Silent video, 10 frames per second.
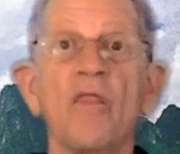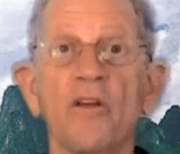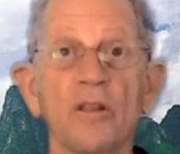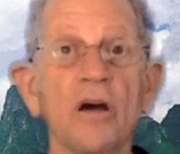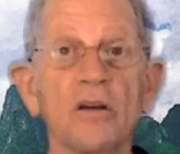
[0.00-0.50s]

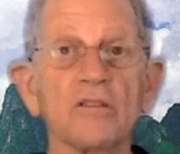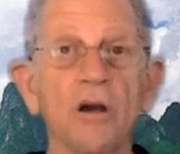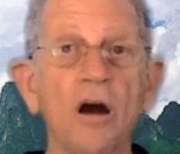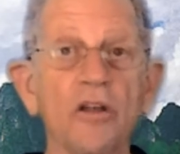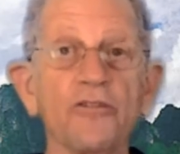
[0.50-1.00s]
The lungs
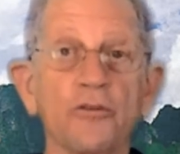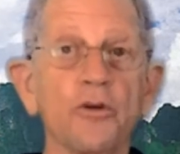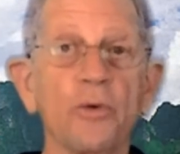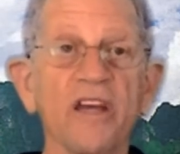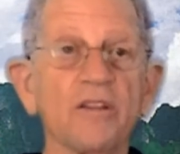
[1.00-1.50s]
also
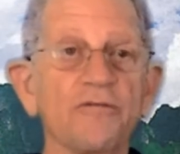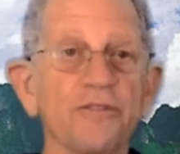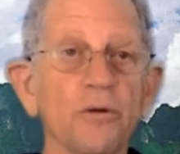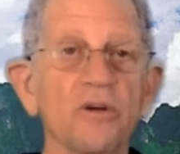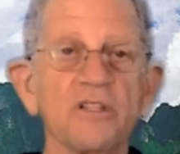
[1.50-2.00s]
direct the
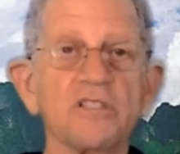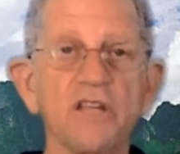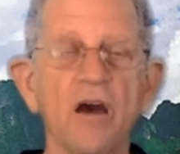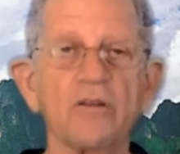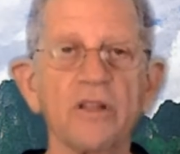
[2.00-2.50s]
fluids
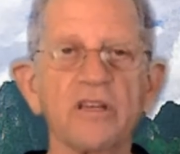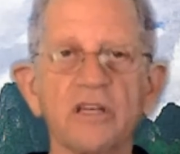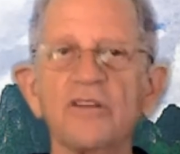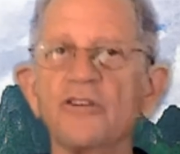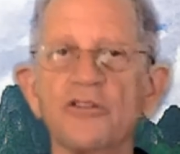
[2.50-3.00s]
down to the
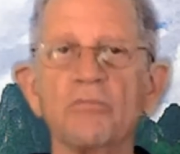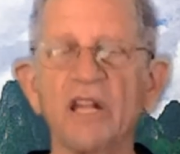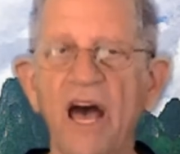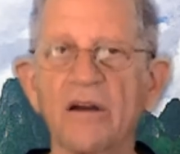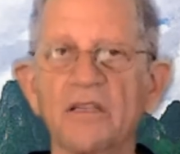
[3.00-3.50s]
kidneys and
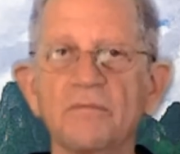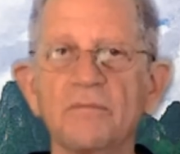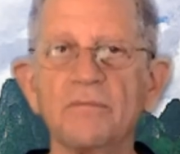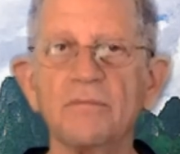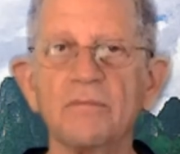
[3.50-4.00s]
bladder.
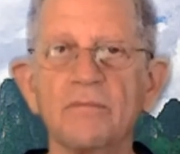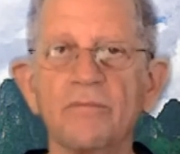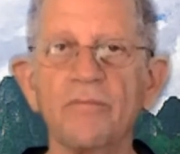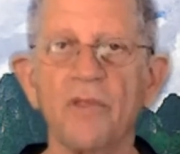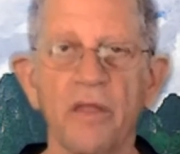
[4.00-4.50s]

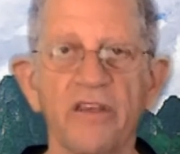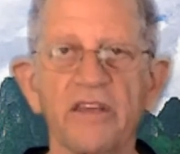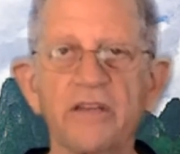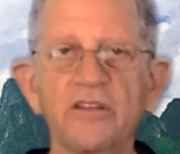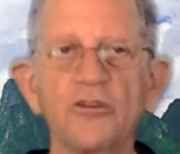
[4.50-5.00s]
The
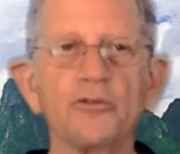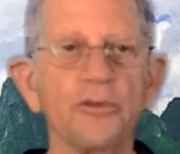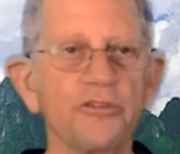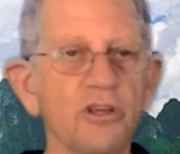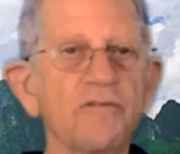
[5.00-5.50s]
kidneys
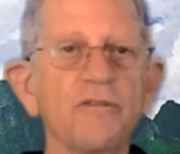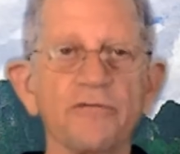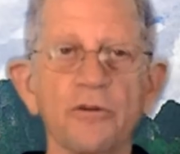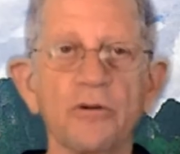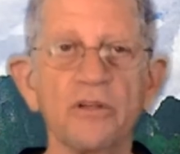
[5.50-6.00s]
receive the
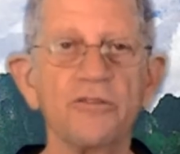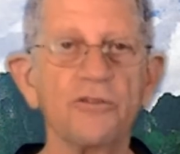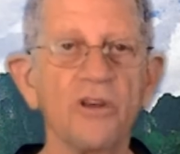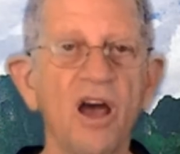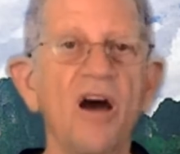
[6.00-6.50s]

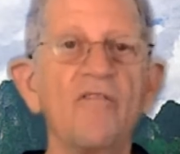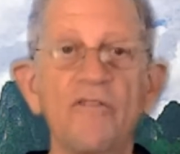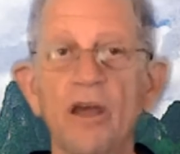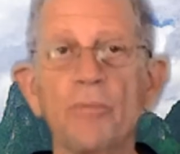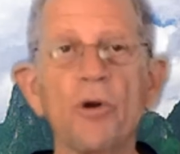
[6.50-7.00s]
fluids,
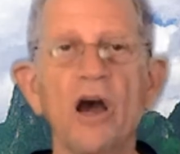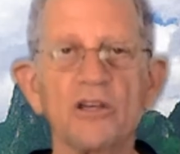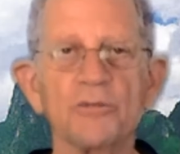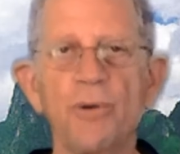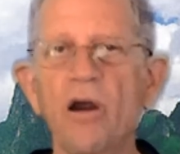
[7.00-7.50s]

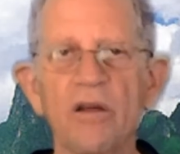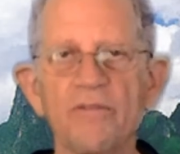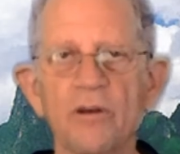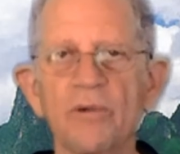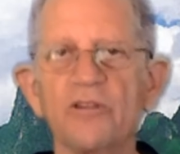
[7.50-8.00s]
vaporize part
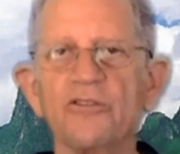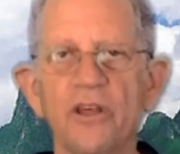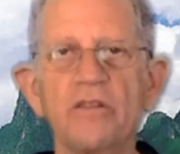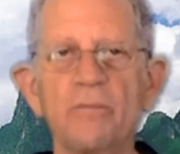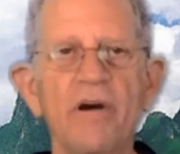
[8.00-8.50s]
of them, and
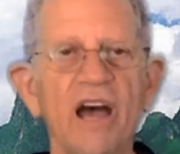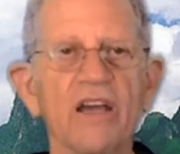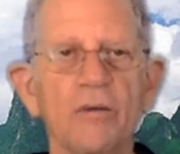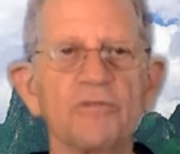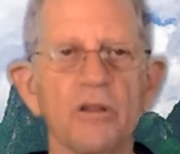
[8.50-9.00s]
send them
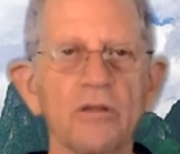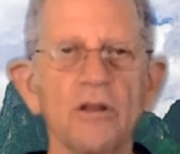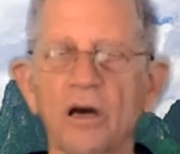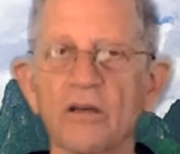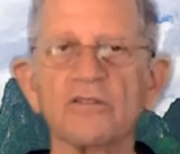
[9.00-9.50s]
back up to the
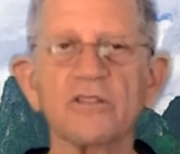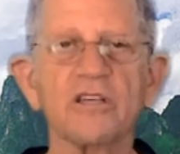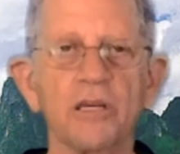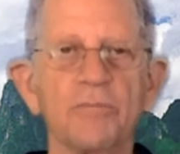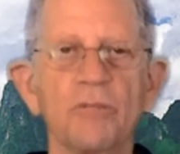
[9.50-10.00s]
lungs to
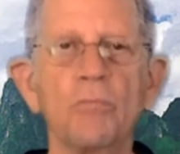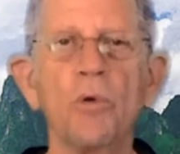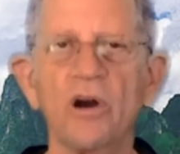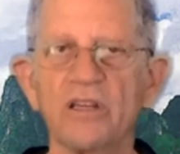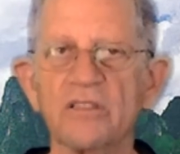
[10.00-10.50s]
keep them
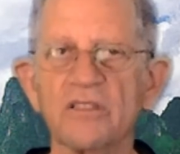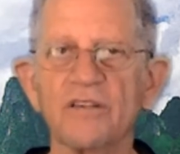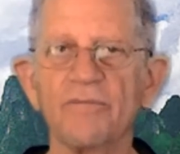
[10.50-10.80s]
moist.